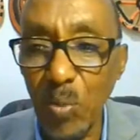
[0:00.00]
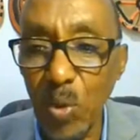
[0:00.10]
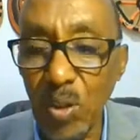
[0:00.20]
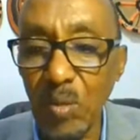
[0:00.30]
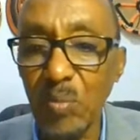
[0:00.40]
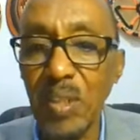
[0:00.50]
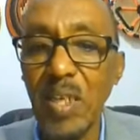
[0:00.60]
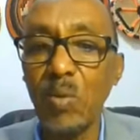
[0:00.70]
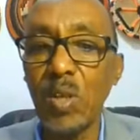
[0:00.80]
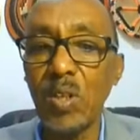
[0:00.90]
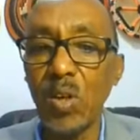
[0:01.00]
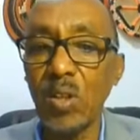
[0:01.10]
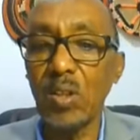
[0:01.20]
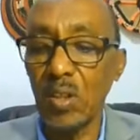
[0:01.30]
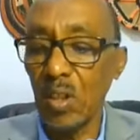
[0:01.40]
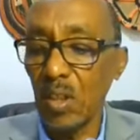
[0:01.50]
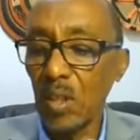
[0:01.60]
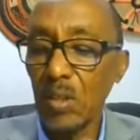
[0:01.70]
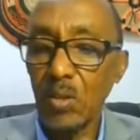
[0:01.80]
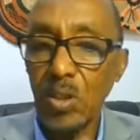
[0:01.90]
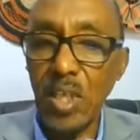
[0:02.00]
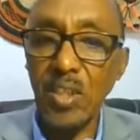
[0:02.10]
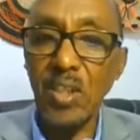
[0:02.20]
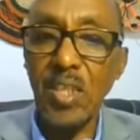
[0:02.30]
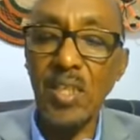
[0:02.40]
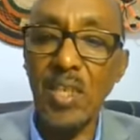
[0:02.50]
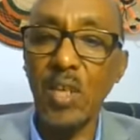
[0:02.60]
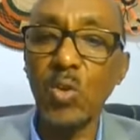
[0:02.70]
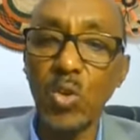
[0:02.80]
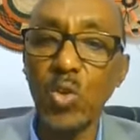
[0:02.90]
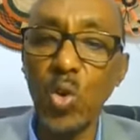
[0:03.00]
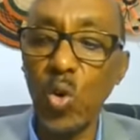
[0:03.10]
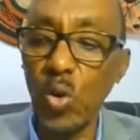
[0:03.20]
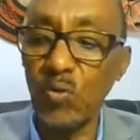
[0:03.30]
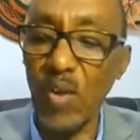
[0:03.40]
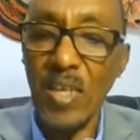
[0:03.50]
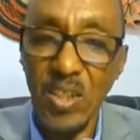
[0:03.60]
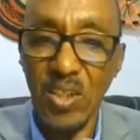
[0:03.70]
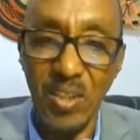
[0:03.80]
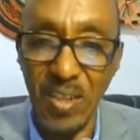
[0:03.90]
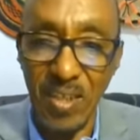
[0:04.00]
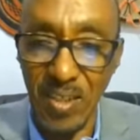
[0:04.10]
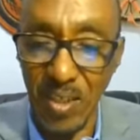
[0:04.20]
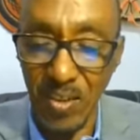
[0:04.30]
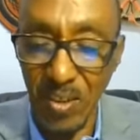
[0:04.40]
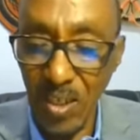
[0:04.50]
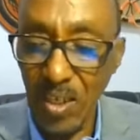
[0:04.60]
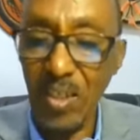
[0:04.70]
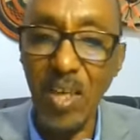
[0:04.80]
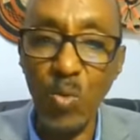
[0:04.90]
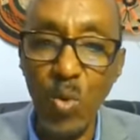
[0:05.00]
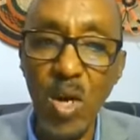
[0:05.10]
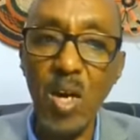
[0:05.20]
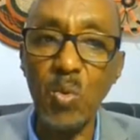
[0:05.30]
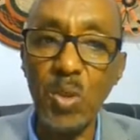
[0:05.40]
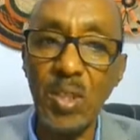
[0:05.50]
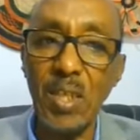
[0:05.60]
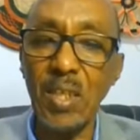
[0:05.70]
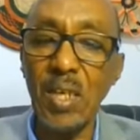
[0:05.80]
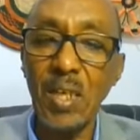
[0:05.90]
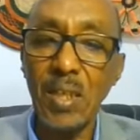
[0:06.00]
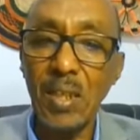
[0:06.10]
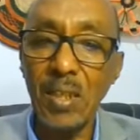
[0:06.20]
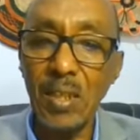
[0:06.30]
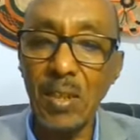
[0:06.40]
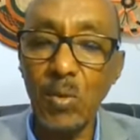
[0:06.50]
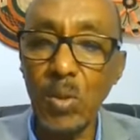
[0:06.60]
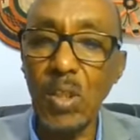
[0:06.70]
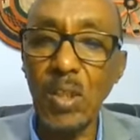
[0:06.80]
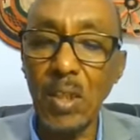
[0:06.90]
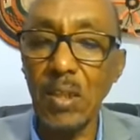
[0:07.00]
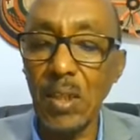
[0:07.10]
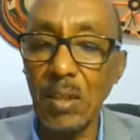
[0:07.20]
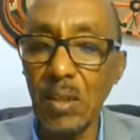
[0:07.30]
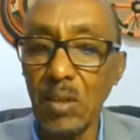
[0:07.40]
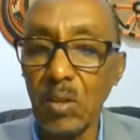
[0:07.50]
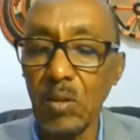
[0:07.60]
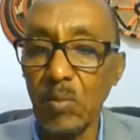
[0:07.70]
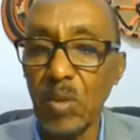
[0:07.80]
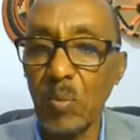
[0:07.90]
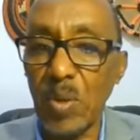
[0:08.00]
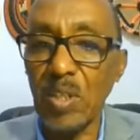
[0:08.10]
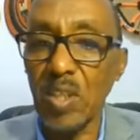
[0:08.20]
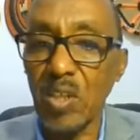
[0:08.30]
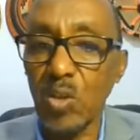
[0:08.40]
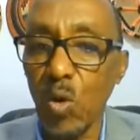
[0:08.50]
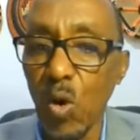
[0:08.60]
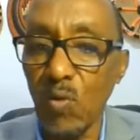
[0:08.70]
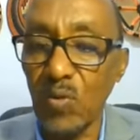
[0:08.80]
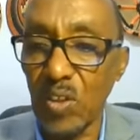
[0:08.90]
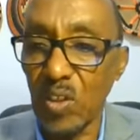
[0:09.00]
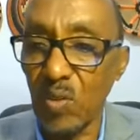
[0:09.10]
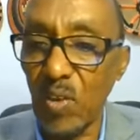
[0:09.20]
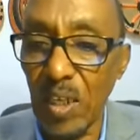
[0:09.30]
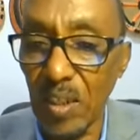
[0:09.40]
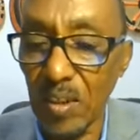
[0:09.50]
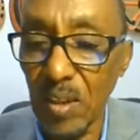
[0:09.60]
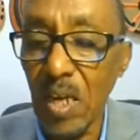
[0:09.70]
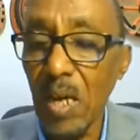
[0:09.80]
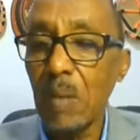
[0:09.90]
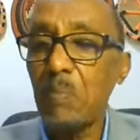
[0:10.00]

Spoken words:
important, but they were not such that they controlled factions as such. They were within the presence of the civilians.